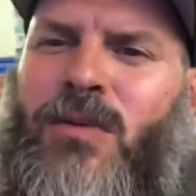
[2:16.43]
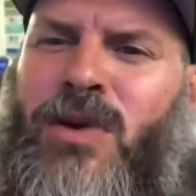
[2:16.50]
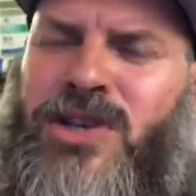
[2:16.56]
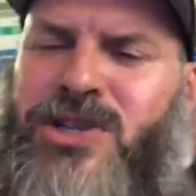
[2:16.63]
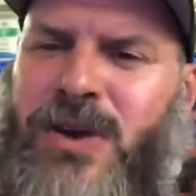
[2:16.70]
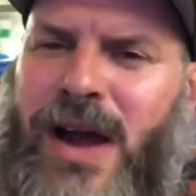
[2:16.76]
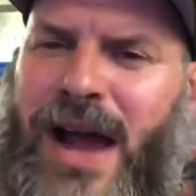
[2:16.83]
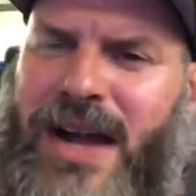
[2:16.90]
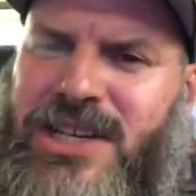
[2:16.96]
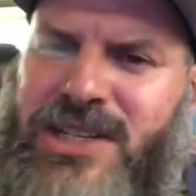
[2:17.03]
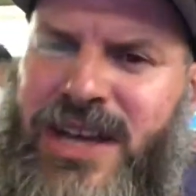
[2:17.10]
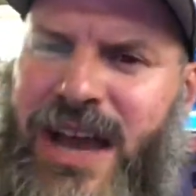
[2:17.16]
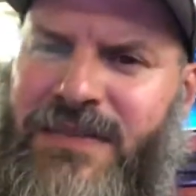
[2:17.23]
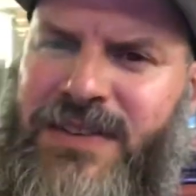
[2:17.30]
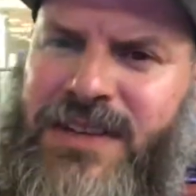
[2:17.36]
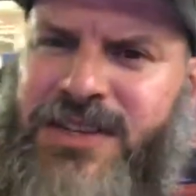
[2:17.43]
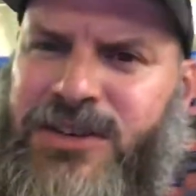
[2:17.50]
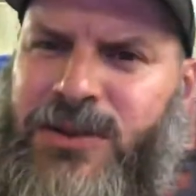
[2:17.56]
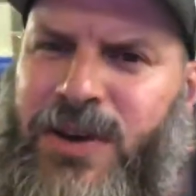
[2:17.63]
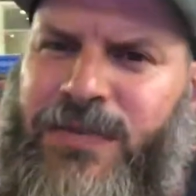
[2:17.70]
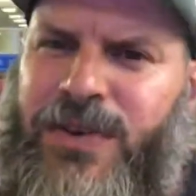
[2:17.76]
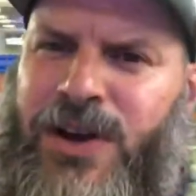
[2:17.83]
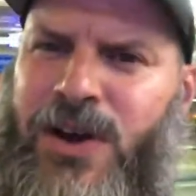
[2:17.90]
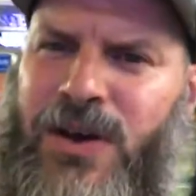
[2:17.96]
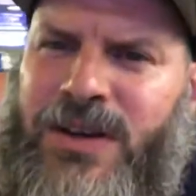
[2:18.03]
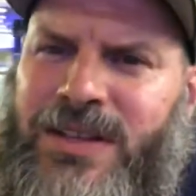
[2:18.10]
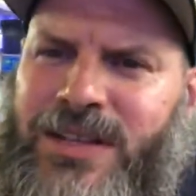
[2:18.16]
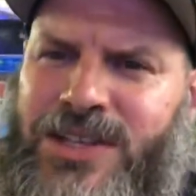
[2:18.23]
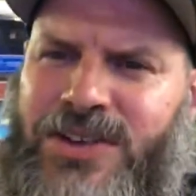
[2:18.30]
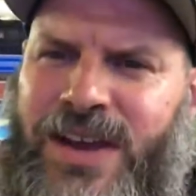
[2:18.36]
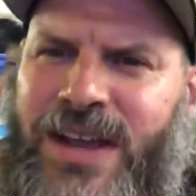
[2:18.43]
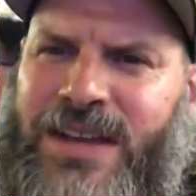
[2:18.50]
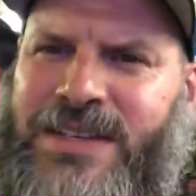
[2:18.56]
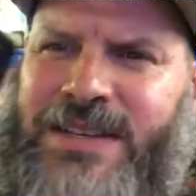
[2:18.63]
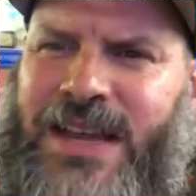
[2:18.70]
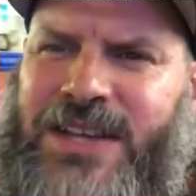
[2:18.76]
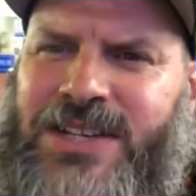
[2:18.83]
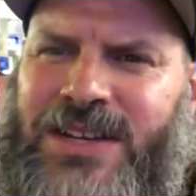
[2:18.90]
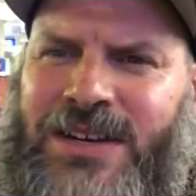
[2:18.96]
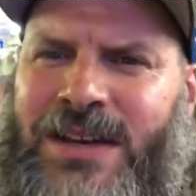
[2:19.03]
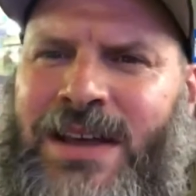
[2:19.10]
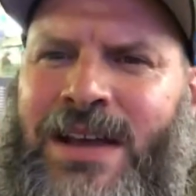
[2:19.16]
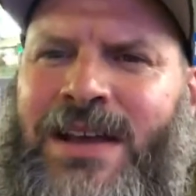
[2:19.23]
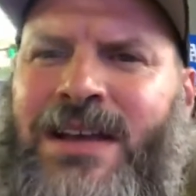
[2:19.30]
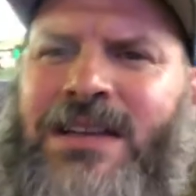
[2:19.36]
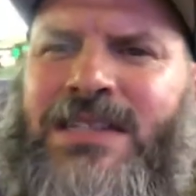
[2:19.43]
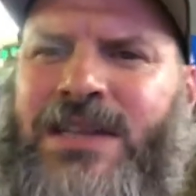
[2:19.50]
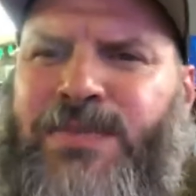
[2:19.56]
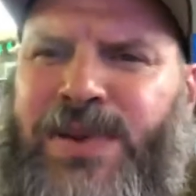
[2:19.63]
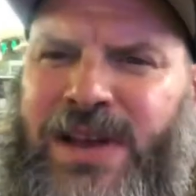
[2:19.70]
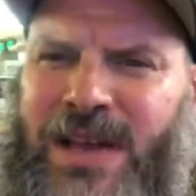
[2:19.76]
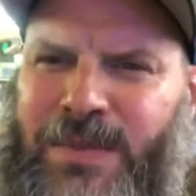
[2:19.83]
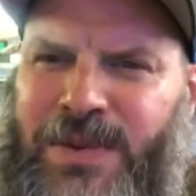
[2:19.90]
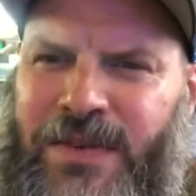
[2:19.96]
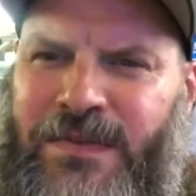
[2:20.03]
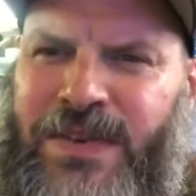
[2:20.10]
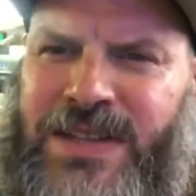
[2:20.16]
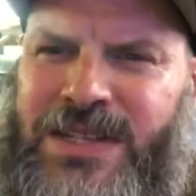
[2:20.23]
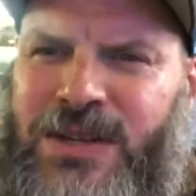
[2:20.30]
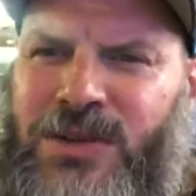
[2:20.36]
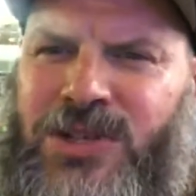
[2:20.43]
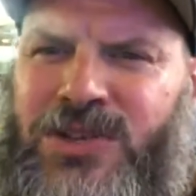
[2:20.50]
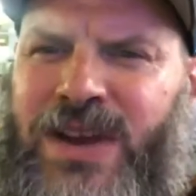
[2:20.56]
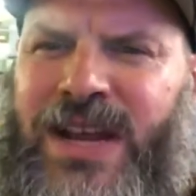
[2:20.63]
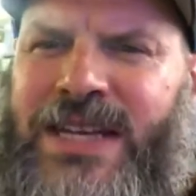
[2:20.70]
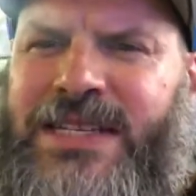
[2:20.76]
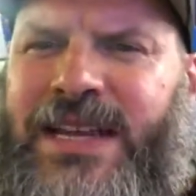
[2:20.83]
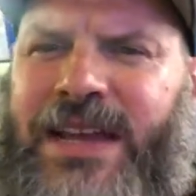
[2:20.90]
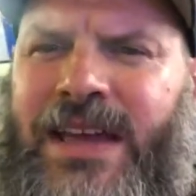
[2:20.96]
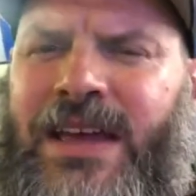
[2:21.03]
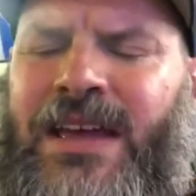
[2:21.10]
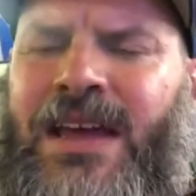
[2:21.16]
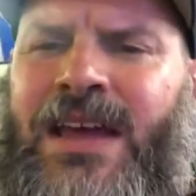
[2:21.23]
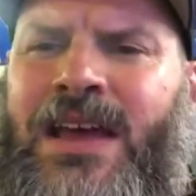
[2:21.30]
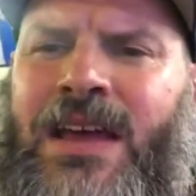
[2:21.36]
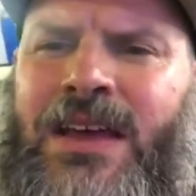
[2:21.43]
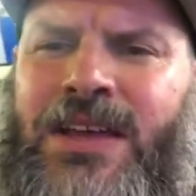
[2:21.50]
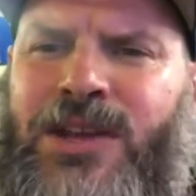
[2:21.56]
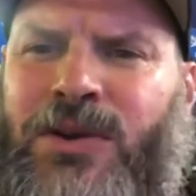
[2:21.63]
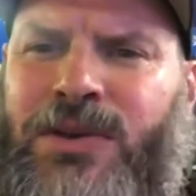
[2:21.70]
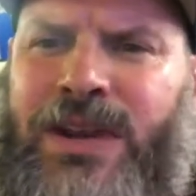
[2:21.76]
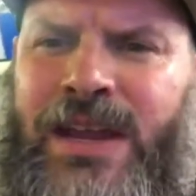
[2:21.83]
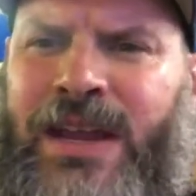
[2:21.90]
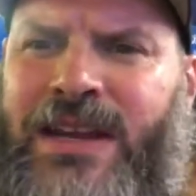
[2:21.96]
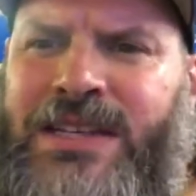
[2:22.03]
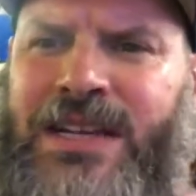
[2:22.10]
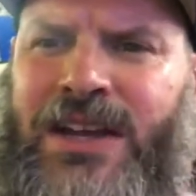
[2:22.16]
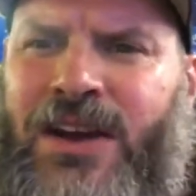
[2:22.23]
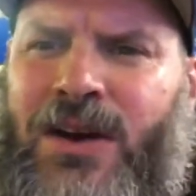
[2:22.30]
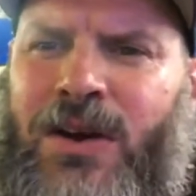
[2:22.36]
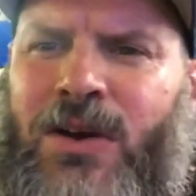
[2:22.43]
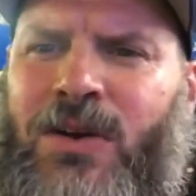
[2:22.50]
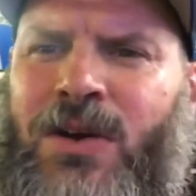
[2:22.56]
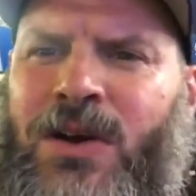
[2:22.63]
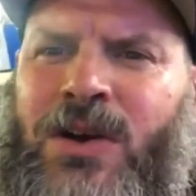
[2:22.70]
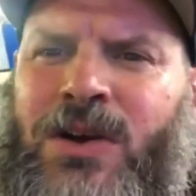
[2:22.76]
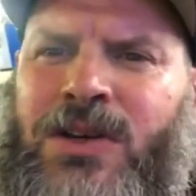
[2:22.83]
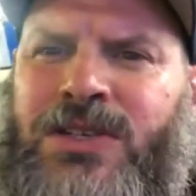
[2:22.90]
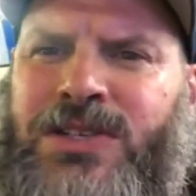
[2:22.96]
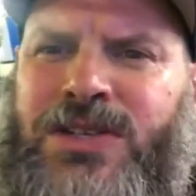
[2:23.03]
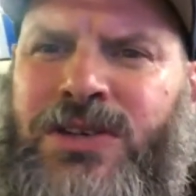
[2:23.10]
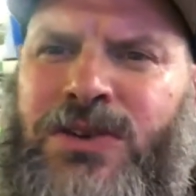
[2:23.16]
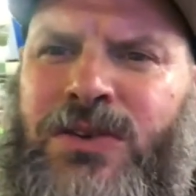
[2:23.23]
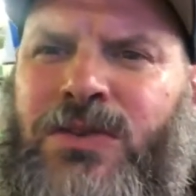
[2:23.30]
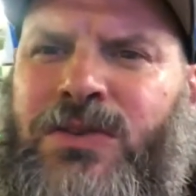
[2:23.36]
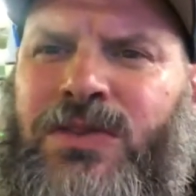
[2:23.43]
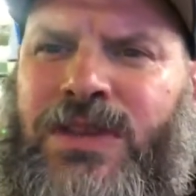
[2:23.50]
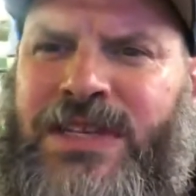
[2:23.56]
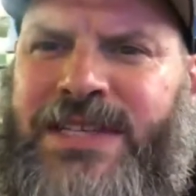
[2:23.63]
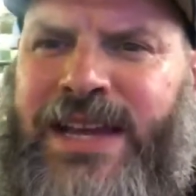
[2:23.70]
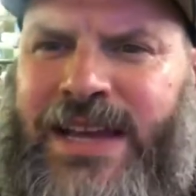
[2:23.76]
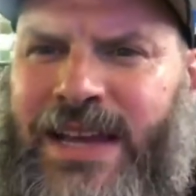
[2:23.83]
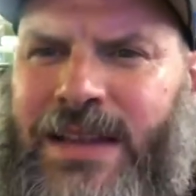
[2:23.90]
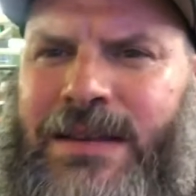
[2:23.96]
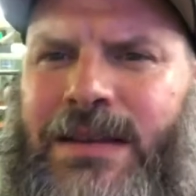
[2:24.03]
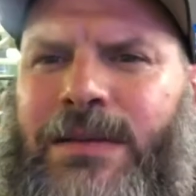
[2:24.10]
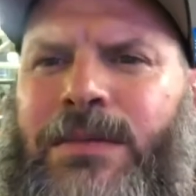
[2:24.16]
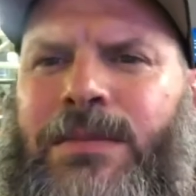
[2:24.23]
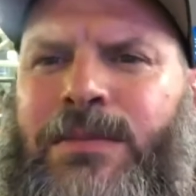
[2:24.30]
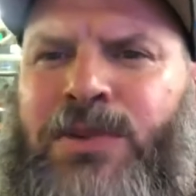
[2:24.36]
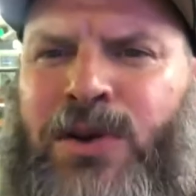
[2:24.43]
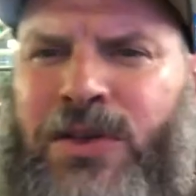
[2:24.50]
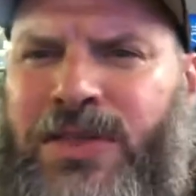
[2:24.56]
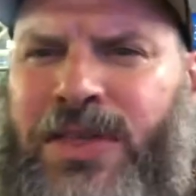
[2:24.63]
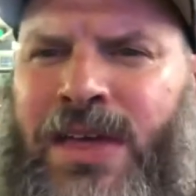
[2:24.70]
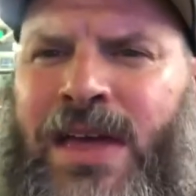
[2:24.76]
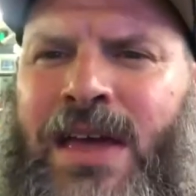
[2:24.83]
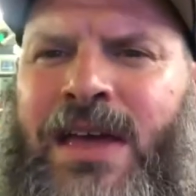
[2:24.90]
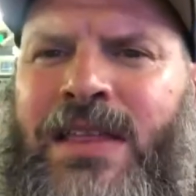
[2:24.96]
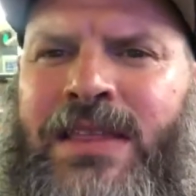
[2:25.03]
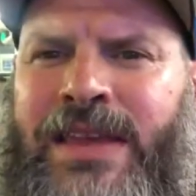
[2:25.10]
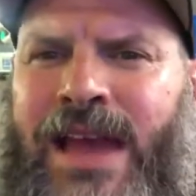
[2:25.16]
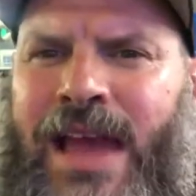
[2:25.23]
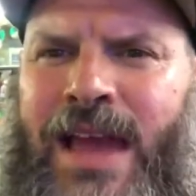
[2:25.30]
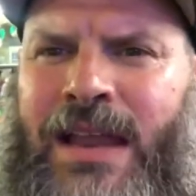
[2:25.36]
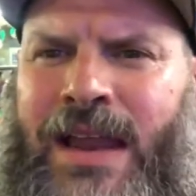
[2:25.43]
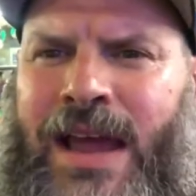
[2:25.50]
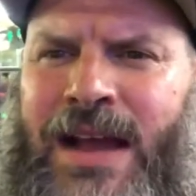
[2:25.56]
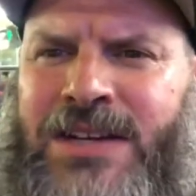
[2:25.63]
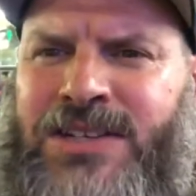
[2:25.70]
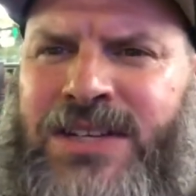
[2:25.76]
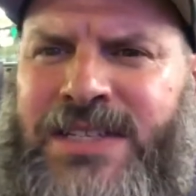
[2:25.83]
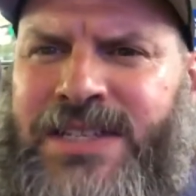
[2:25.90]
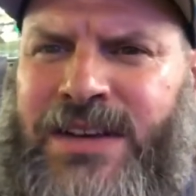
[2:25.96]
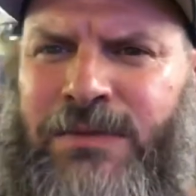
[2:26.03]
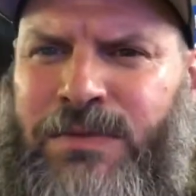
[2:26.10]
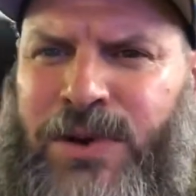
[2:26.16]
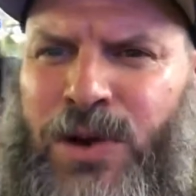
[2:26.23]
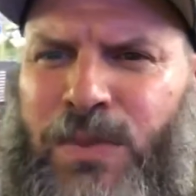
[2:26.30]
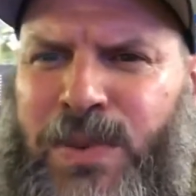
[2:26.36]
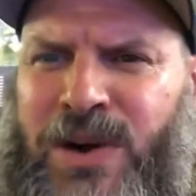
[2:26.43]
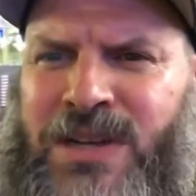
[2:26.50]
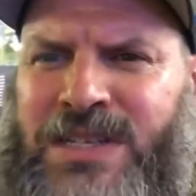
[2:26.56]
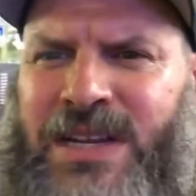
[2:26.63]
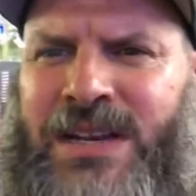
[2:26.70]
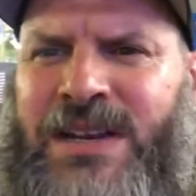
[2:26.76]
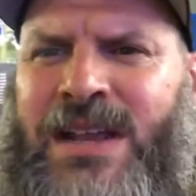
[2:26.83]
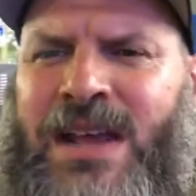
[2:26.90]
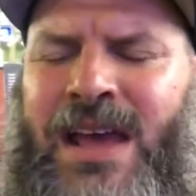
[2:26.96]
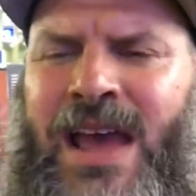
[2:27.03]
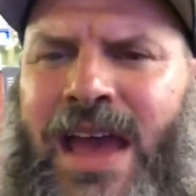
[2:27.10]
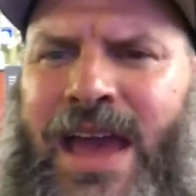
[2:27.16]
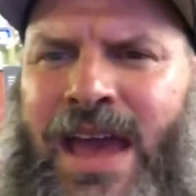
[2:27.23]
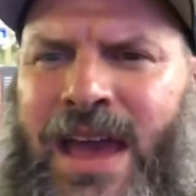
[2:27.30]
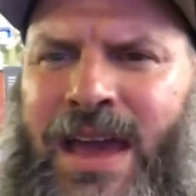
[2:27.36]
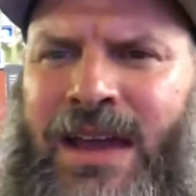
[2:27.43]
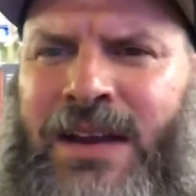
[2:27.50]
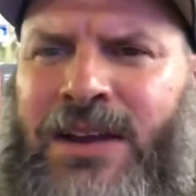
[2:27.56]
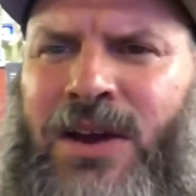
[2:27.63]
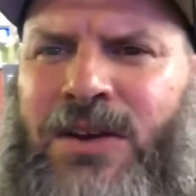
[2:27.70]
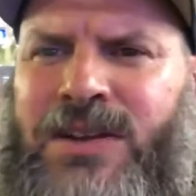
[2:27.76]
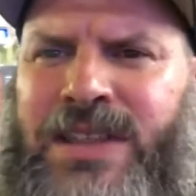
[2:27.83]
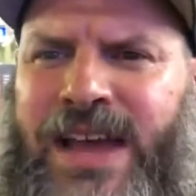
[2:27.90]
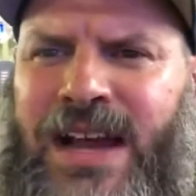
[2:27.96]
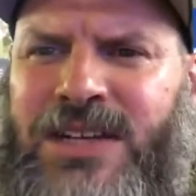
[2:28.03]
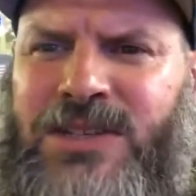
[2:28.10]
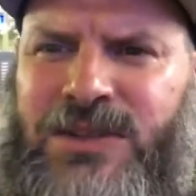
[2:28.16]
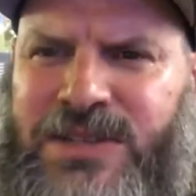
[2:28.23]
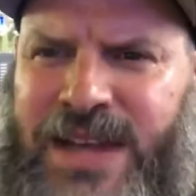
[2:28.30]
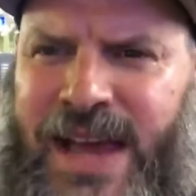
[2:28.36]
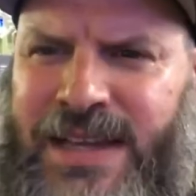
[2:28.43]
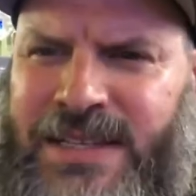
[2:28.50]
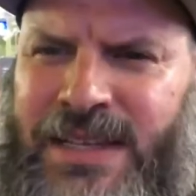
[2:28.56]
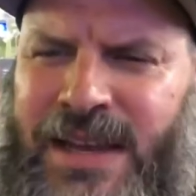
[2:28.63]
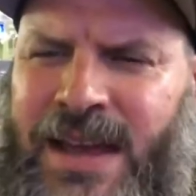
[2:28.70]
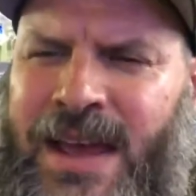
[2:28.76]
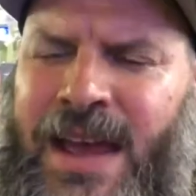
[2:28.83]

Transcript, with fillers: What you actually have to do if you're going to the train station to pick up your physical train ticket, you'll need to go to the ticket booth and actually see a real person and go to the actual desk